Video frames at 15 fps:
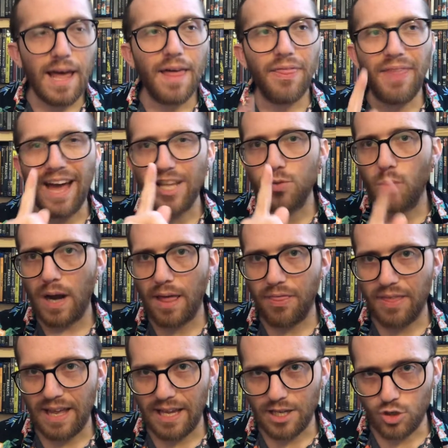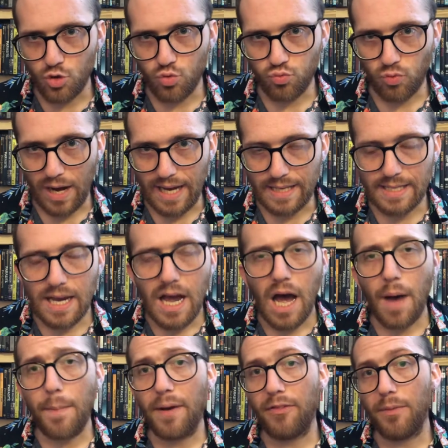That's what I think is great
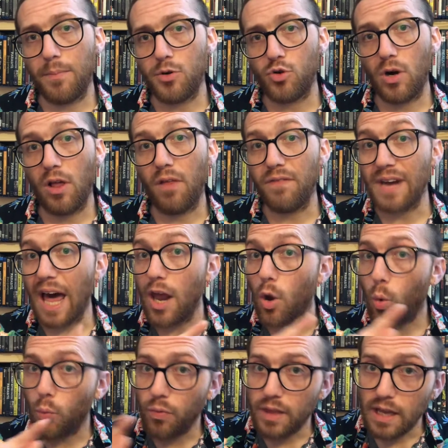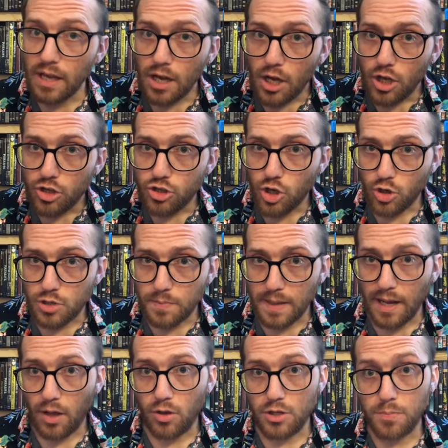about the portrayal of not only Joe
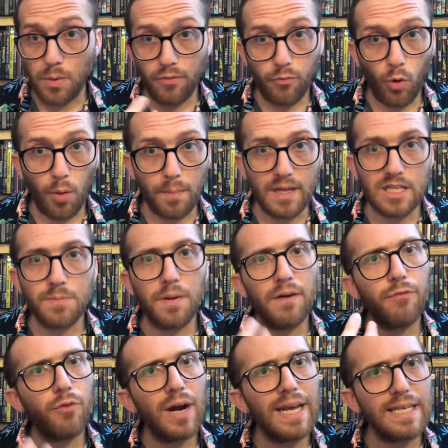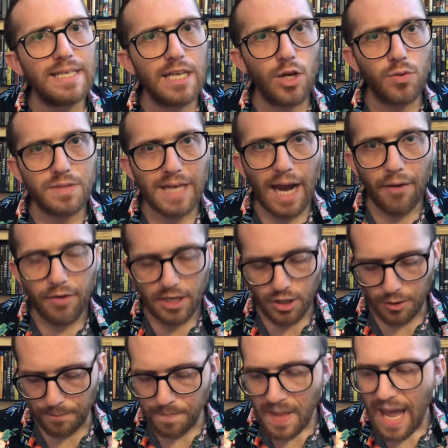Spinell's performance, but of Frank Zito's character.